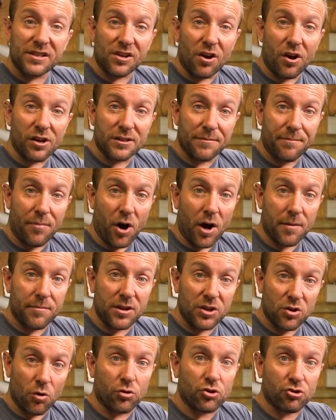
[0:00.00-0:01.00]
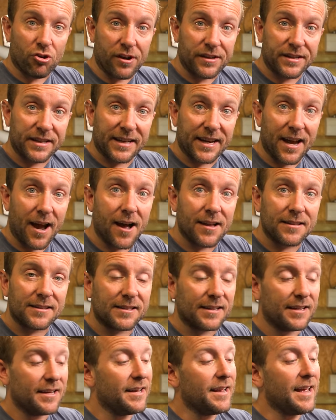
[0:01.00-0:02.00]
size of pipe that you're trying to
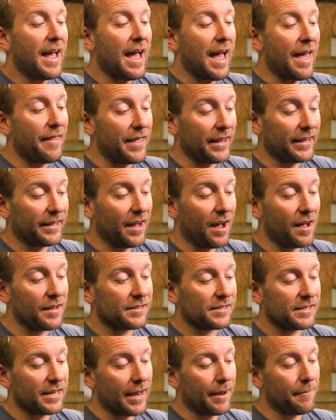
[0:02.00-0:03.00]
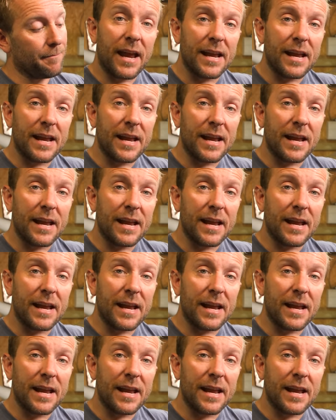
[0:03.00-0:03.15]
cut and then cuts it.